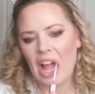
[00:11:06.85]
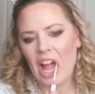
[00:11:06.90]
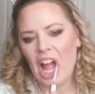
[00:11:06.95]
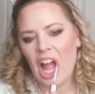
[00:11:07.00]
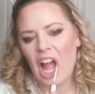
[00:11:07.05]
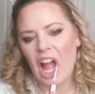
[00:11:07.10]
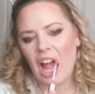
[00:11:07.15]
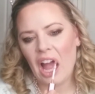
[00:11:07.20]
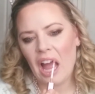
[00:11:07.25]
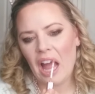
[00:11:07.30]

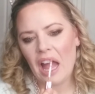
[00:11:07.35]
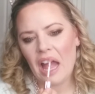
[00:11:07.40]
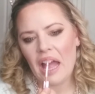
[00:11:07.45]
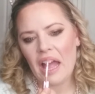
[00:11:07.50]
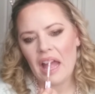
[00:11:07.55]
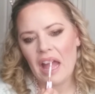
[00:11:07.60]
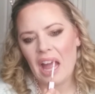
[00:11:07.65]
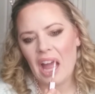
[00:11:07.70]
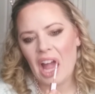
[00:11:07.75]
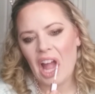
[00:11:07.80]
It's not really
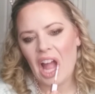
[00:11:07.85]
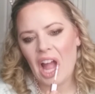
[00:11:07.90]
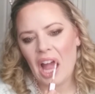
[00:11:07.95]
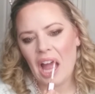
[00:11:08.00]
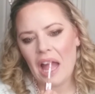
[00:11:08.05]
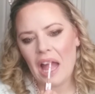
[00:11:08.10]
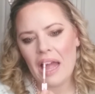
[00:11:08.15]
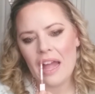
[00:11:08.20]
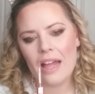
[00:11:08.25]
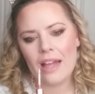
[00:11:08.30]

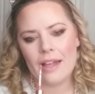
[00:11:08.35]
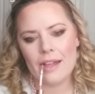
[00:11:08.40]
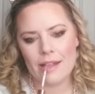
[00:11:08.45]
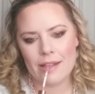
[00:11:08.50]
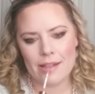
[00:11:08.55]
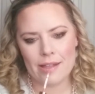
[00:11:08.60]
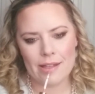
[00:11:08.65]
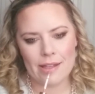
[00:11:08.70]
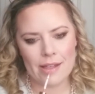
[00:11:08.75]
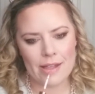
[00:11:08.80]
sticky, and